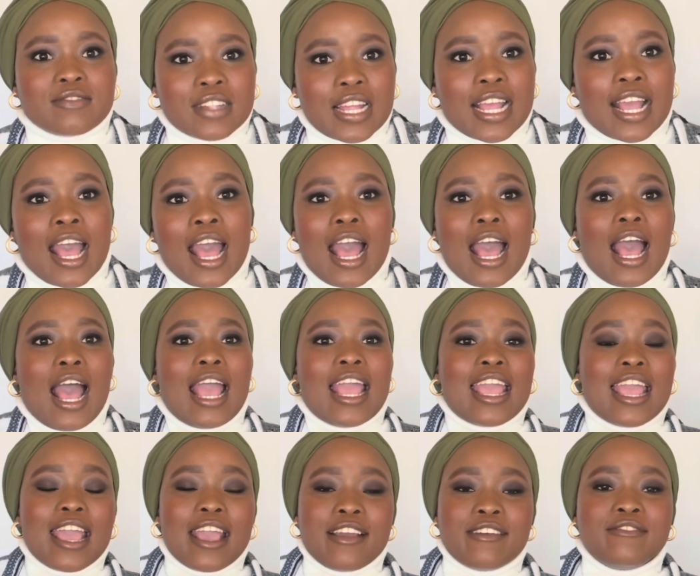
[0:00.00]
Like,
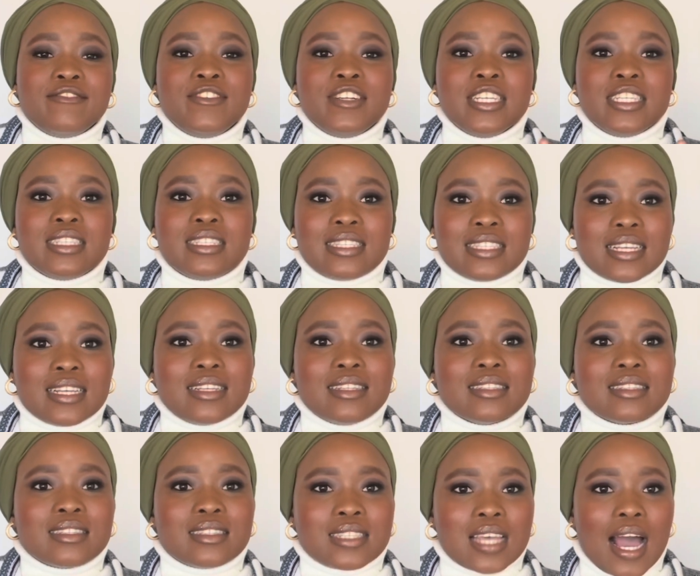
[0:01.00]
every
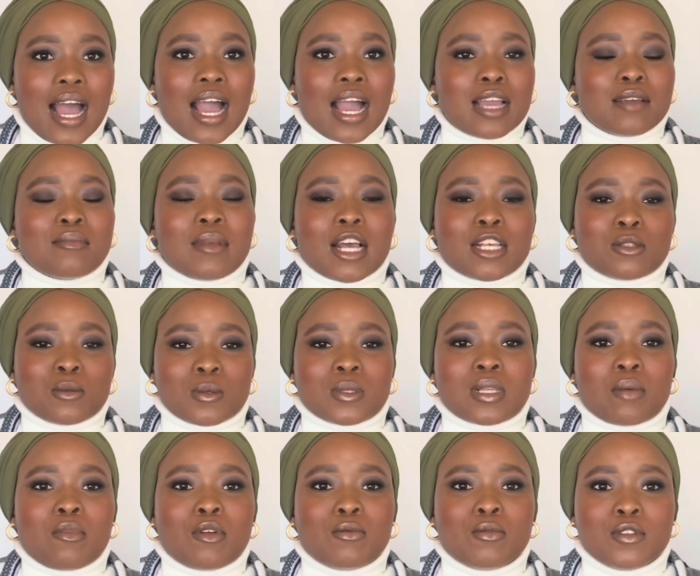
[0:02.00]
single time I saw
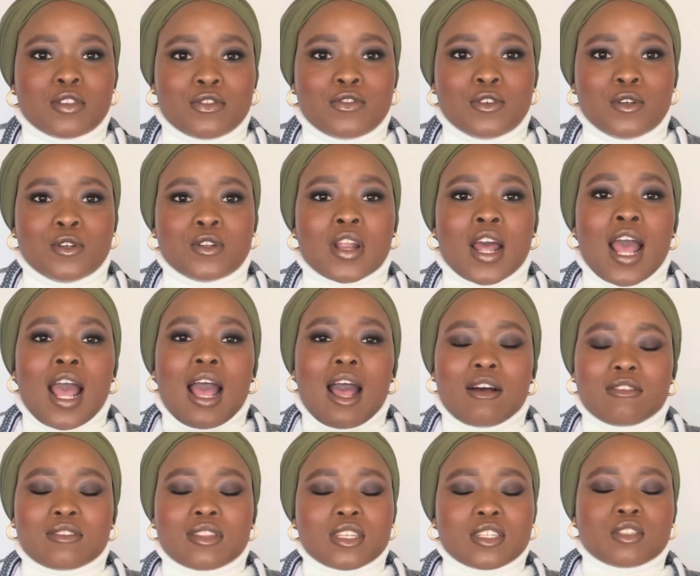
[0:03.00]
someone with food, I
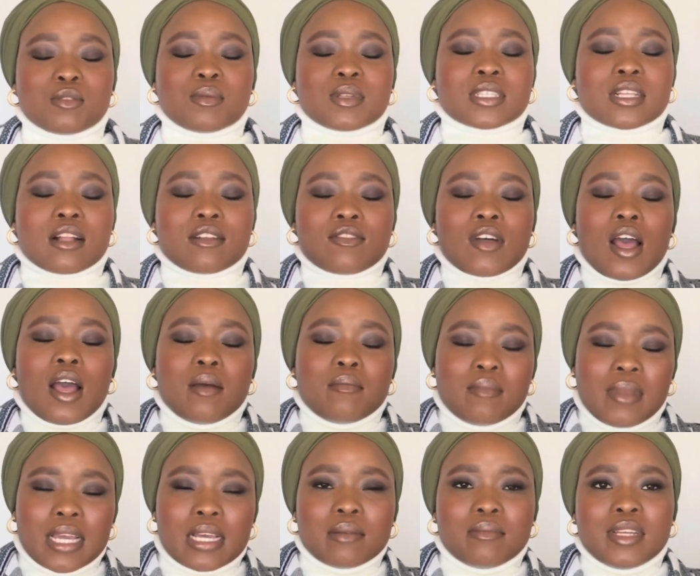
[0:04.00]
would think to myself,
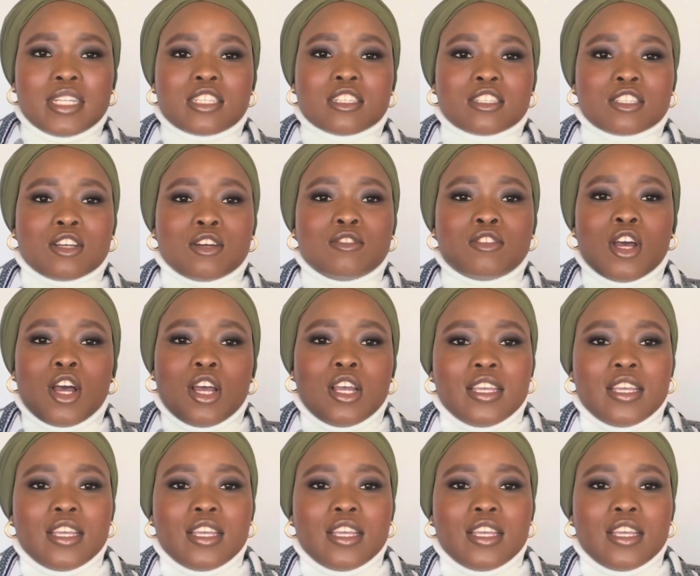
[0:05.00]
make a mental note,